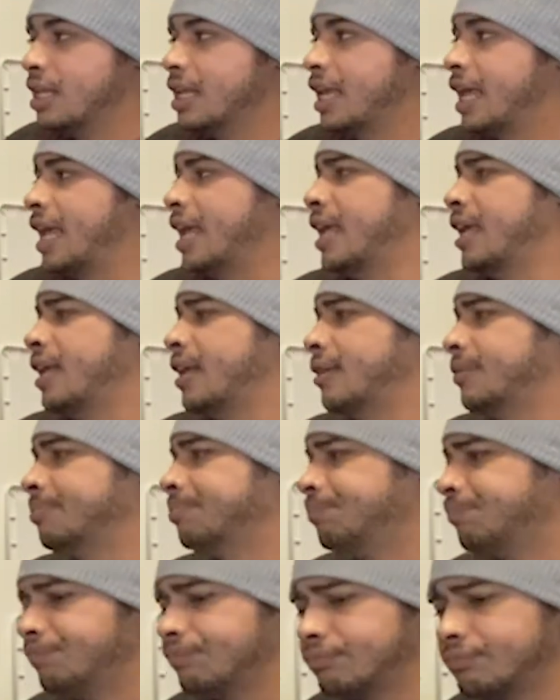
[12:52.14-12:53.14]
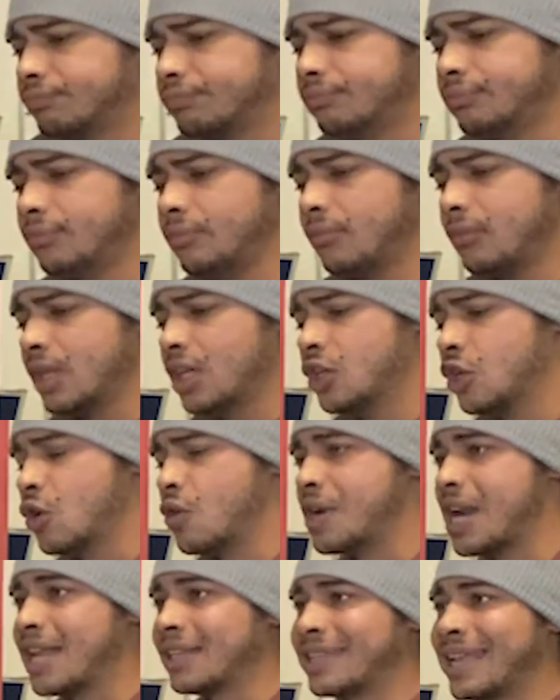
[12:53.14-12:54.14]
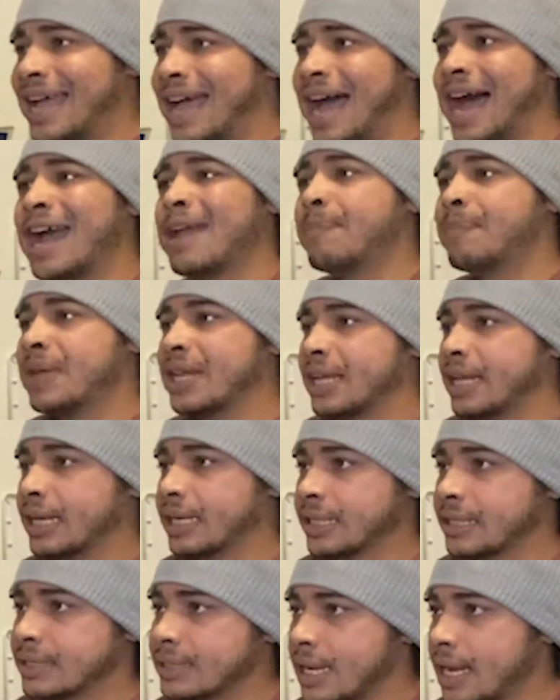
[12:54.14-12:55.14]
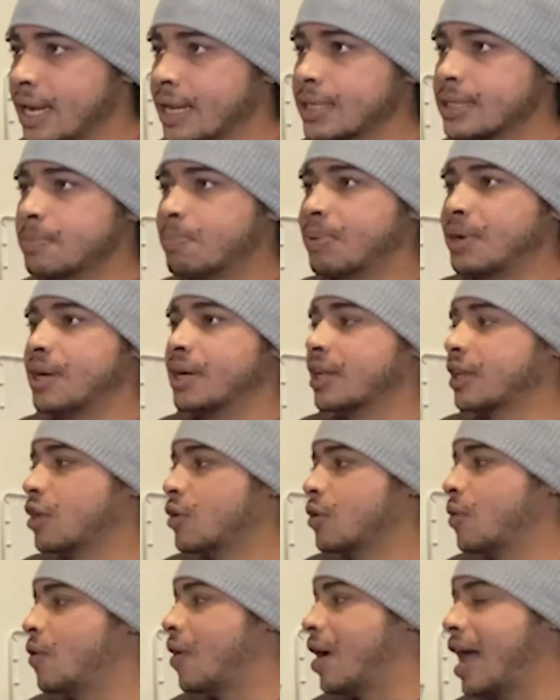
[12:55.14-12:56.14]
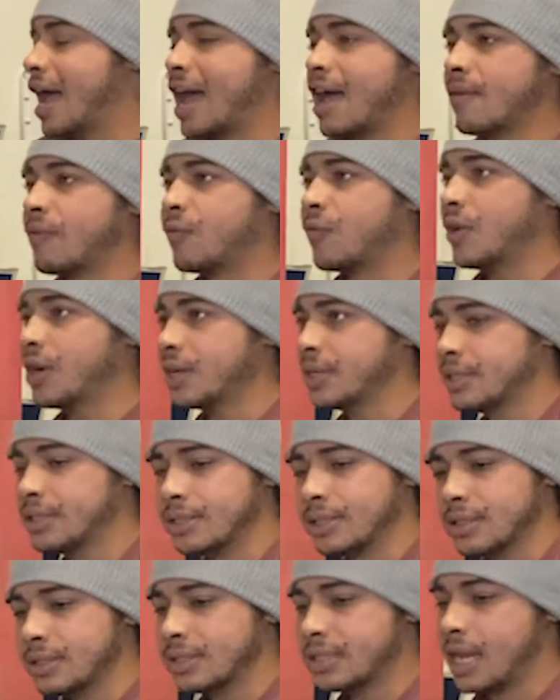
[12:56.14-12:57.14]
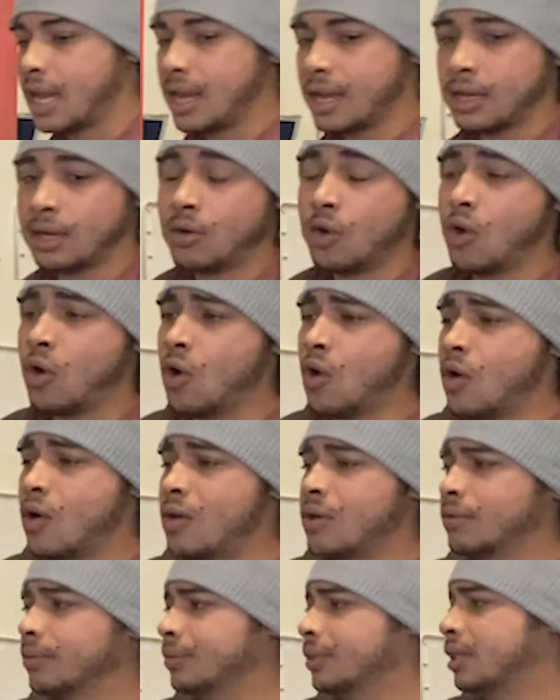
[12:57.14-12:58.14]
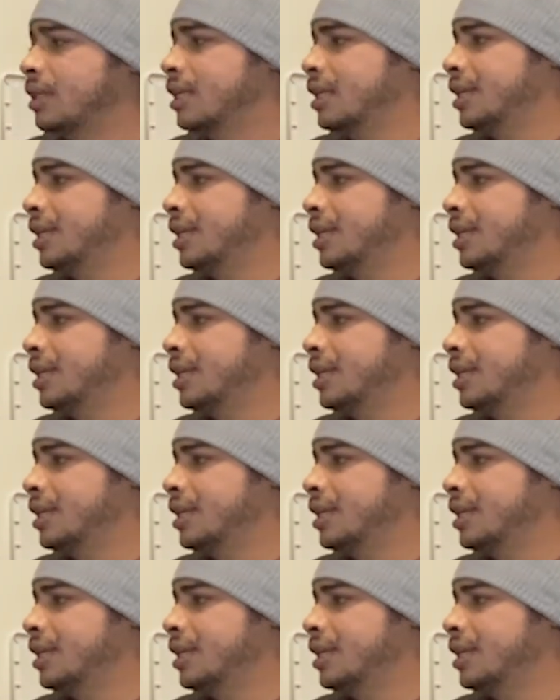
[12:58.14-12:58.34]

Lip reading: And, you know, not that I pick any sides, but, you know, I have friends saying, oh,